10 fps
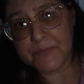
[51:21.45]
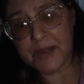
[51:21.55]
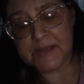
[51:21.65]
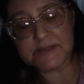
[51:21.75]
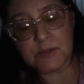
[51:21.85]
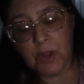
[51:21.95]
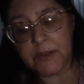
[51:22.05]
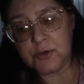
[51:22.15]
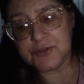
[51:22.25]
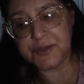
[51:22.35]
It is
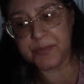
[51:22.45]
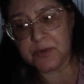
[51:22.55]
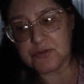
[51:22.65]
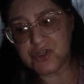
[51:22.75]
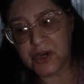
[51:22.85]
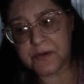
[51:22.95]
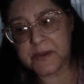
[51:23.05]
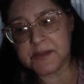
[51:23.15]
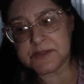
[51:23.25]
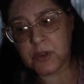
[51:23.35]
not your typical
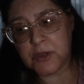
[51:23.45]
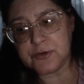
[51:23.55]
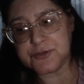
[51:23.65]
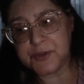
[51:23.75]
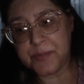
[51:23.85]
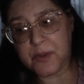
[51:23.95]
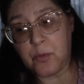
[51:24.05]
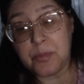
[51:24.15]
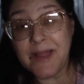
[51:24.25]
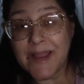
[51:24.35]
cherry. It is not your
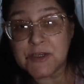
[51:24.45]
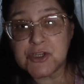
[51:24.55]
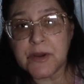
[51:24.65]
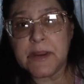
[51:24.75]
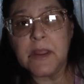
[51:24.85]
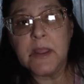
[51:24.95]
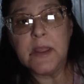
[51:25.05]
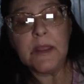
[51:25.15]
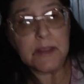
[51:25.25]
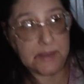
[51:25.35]
typical black cherry.
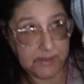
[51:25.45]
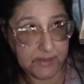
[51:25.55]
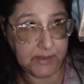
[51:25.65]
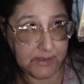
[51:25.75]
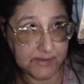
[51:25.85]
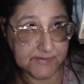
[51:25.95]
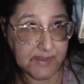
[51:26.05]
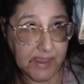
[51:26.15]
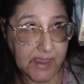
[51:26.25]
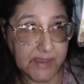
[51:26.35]
It
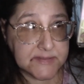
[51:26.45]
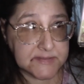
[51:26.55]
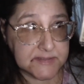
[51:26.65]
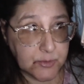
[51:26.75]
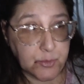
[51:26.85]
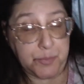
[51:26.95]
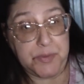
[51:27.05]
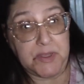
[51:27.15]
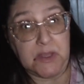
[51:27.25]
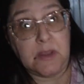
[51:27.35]
is a
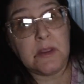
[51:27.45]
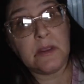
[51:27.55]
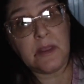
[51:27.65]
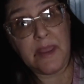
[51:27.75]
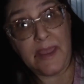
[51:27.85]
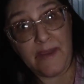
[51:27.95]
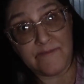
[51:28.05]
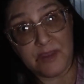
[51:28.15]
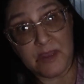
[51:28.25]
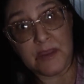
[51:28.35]
syrupy,
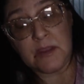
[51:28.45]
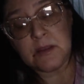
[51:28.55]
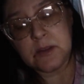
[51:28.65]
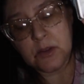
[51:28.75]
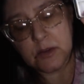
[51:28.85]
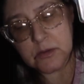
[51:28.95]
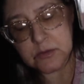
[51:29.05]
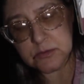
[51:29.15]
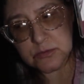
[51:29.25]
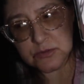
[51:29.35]
heavy
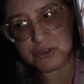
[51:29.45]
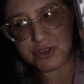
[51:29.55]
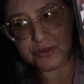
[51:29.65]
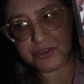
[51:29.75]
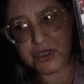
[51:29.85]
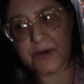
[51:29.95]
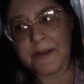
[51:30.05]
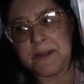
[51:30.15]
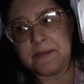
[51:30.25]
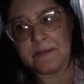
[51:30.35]
ch
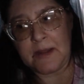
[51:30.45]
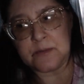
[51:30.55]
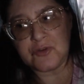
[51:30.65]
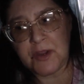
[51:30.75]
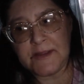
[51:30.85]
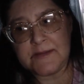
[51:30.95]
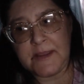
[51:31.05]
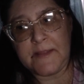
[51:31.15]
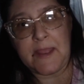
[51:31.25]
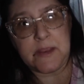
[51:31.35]
cherry that I'm trying to
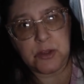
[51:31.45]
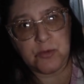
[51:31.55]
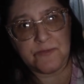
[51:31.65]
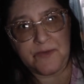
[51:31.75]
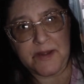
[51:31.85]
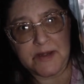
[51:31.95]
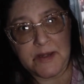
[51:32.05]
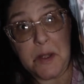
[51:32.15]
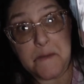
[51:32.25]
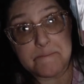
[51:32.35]
tell you that you would find
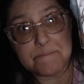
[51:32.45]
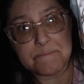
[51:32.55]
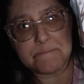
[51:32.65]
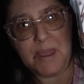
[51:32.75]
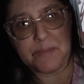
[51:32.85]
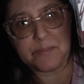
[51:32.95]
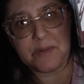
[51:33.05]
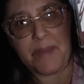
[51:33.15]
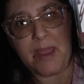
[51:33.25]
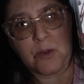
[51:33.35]
in pipe
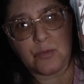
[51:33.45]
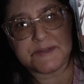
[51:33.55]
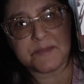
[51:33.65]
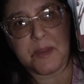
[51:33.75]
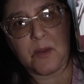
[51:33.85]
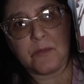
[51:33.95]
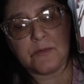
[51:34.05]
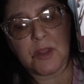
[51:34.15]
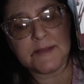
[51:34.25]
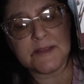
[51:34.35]
tobacco smell.
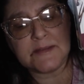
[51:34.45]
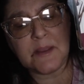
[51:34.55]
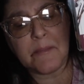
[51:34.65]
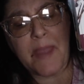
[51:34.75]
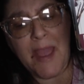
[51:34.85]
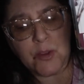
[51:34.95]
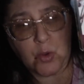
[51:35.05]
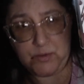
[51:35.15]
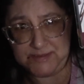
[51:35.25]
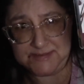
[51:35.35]
Not the
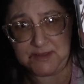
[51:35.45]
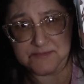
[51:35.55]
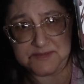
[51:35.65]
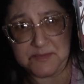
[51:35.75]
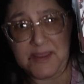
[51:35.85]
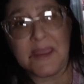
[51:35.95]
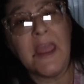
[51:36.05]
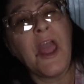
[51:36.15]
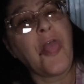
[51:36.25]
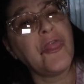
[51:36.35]
tobacco itself smell,
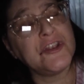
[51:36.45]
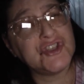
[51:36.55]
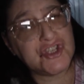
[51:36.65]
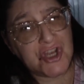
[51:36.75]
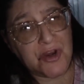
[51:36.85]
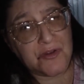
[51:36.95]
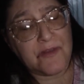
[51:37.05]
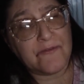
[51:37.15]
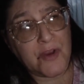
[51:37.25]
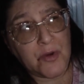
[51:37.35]
the, cher
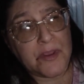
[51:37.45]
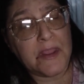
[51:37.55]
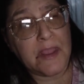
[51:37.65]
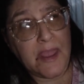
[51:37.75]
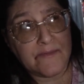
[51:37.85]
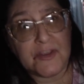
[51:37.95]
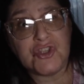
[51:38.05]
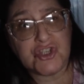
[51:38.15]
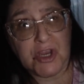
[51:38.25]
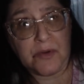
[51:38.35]
the very
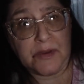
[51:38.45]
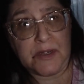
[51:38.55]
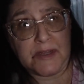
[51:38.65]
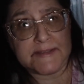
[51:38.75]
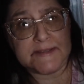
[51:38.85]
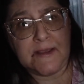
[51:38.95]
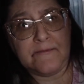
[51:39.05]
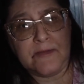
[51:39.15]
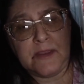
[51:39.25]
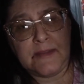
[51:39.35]
heavy cherryness
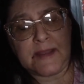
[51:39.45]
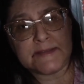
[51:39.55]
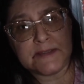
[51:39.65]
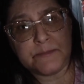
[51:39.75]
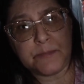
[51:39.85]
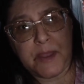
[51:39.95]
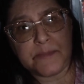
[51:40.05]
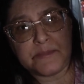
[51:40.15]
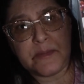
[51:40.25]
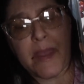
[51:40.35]
of, that's in
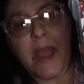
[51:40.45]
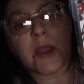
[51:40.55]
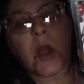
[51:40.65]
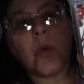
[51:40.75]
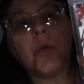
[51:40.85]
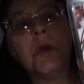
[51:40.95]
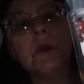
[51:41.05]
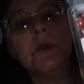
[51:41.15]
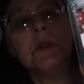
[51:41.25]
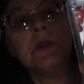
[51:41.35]
pipe tobacco.
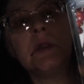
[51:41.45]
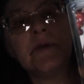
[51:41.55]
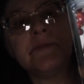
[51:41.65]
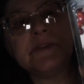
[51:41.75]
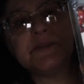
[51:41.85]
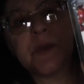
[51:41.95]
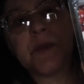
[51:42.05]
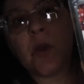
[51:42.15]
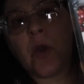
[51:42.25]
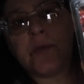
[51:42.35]
Love this
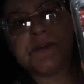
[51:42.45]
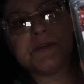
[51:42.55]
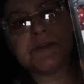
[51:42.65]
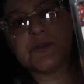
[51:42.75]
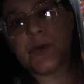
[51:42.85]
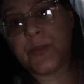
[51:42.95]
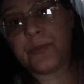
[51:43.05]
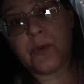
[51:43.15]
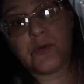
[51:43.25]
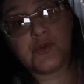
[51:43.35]
one. Always does good.
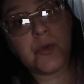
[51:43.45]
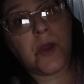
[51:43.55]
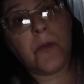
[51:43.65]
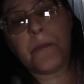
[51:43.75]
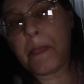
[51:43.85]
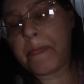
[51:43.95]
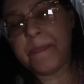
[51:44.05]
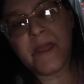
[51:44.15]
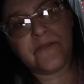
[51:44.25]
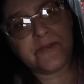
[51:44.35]
Throws well.
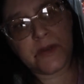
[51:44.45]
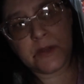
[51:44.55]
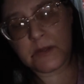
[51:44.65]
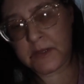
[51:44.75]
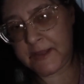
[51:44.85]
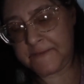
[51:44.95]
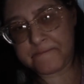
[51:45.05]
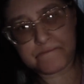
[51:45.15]
Definitely